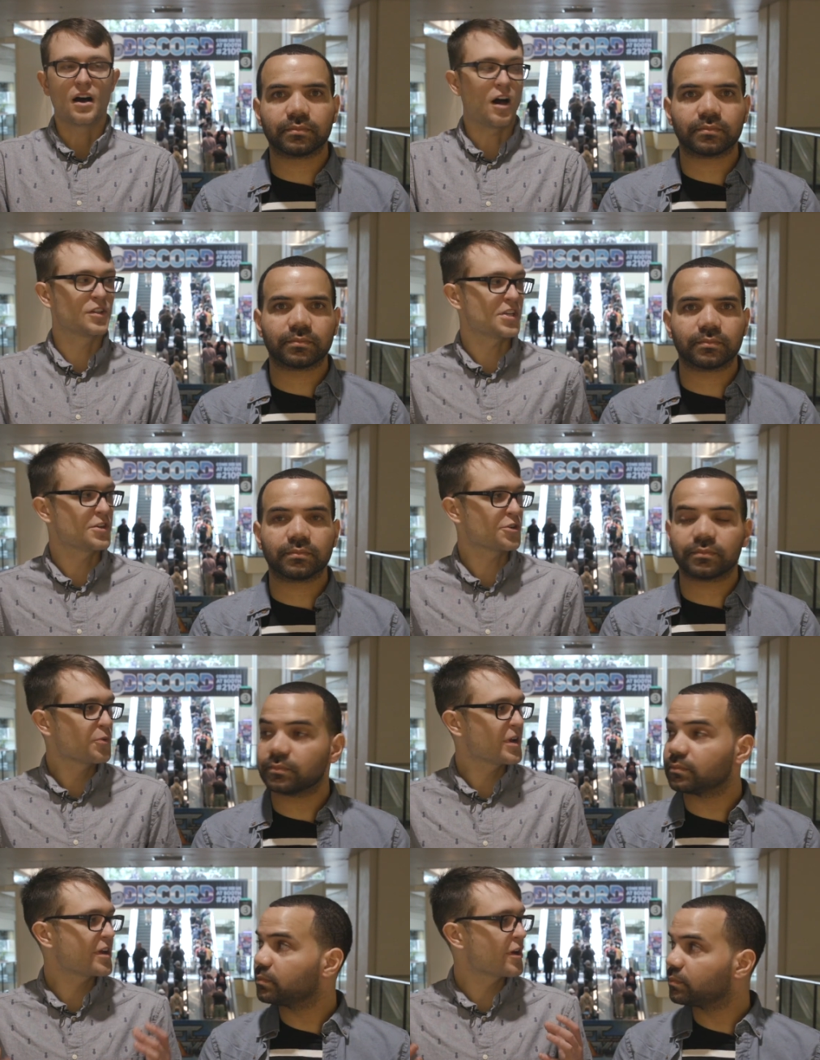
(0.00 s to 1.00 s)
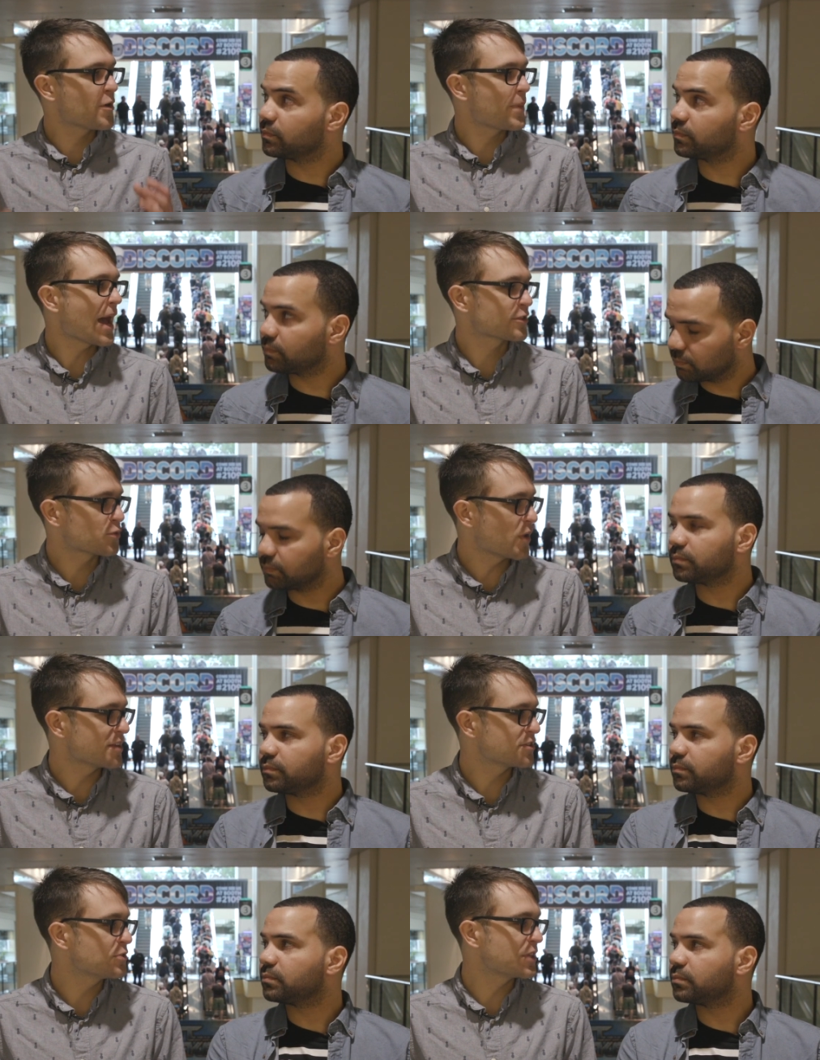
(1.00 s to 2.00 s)
Speaker 1: Alessandro, we are here at PAX
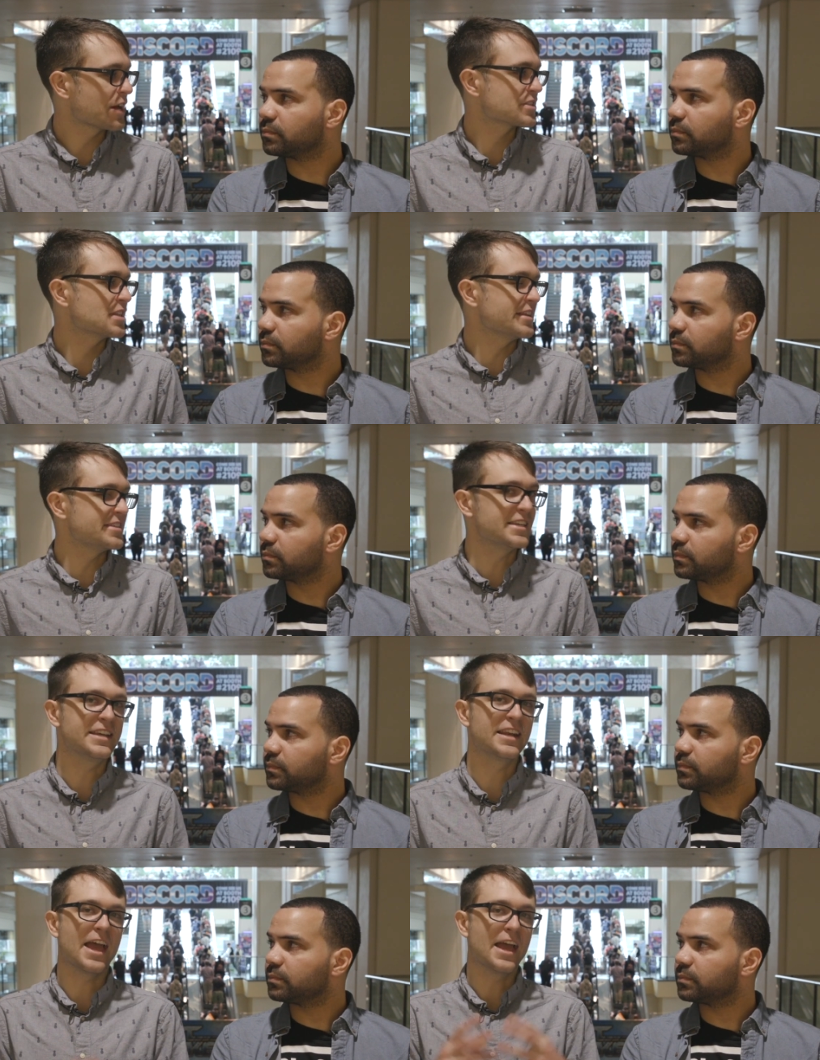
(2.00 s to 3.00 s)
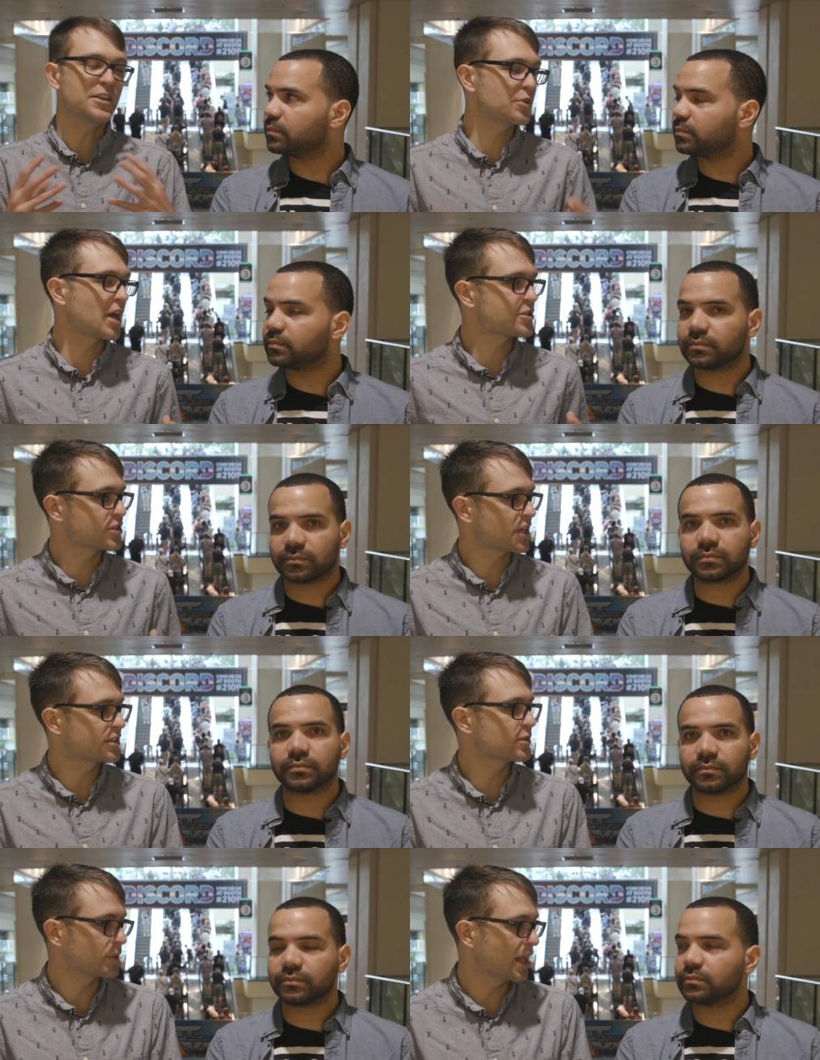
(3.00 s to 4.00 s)
West 2019, and you and I just
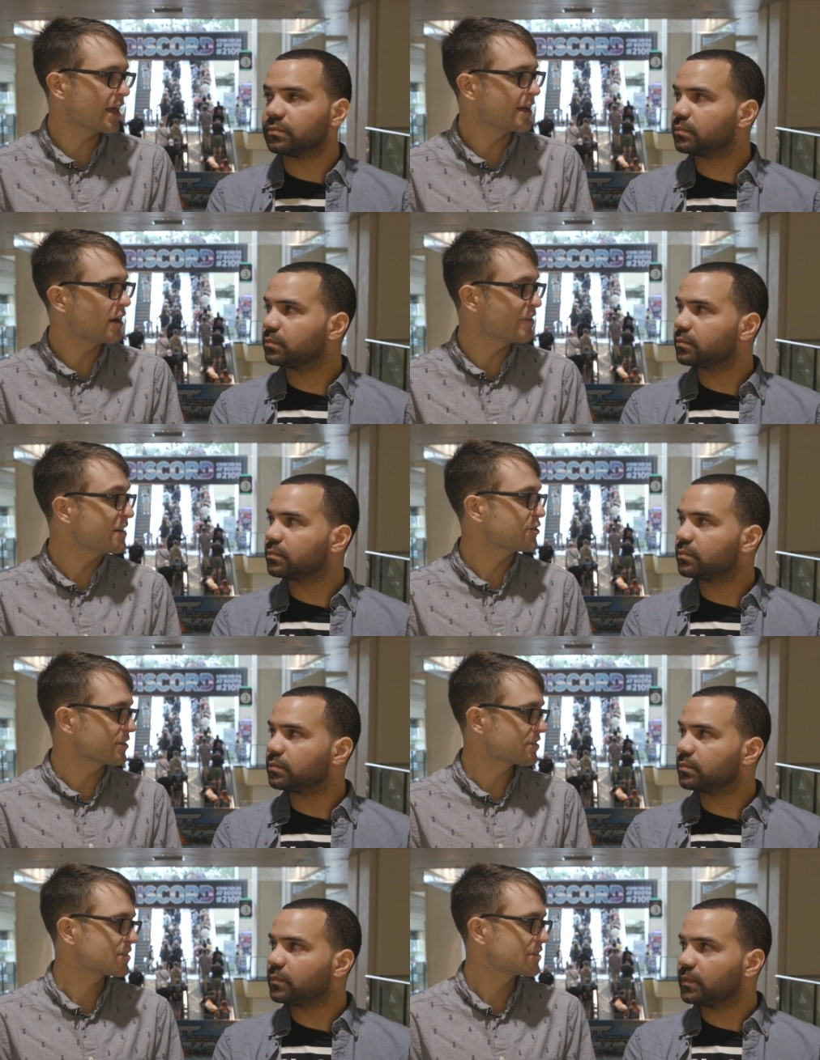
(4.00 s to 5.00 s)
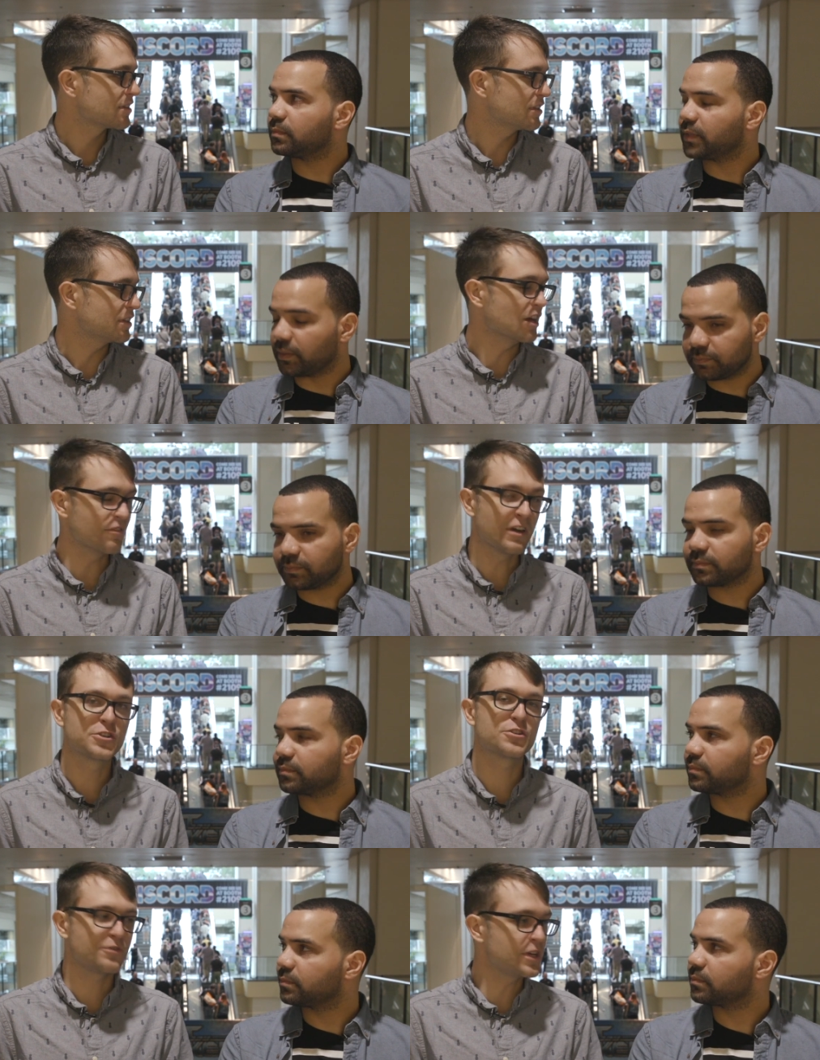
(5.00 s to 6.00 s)
got to play Avengers, yep. the
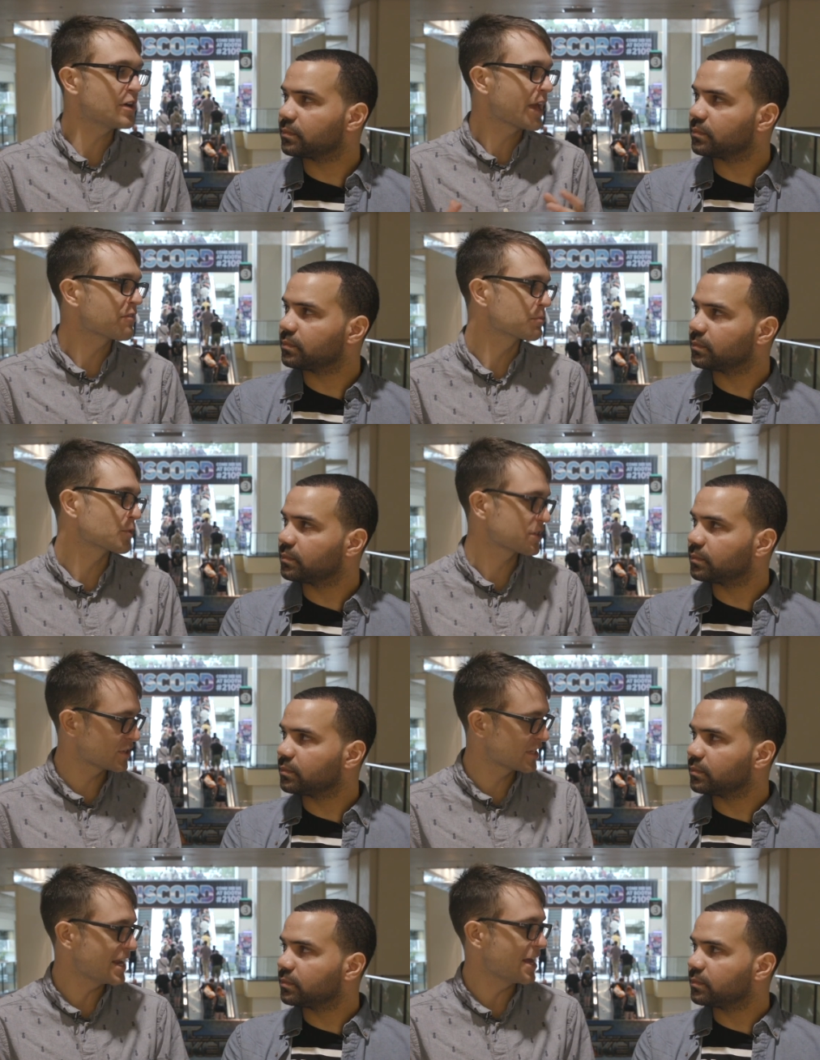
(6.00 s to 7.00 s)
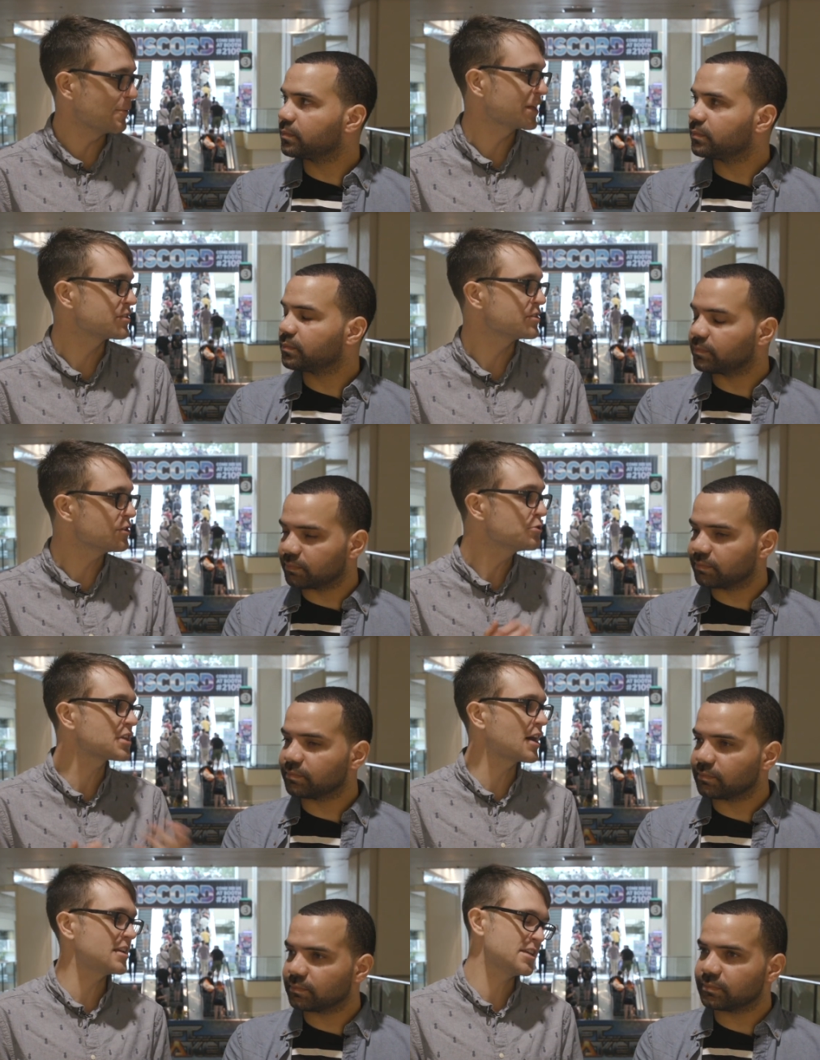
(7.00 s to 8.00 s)
Avengers video game from Crystal Dynamics. Mm -hmm. You
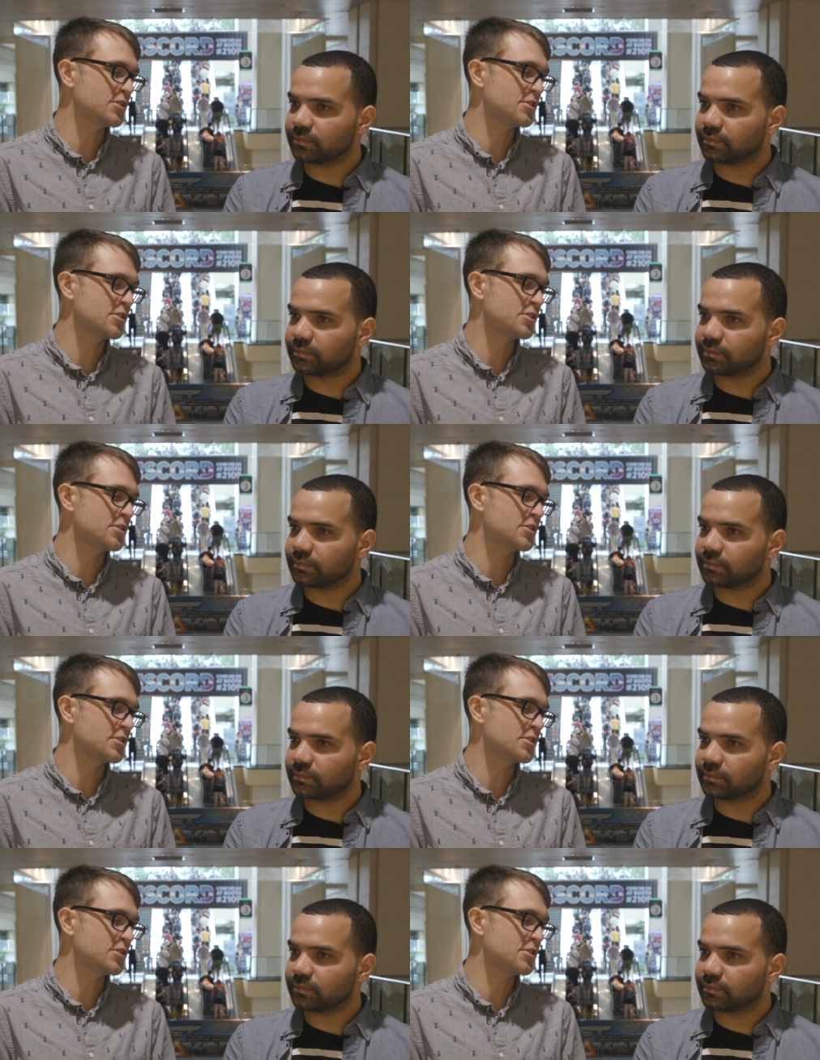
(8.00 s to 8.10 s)
saw it at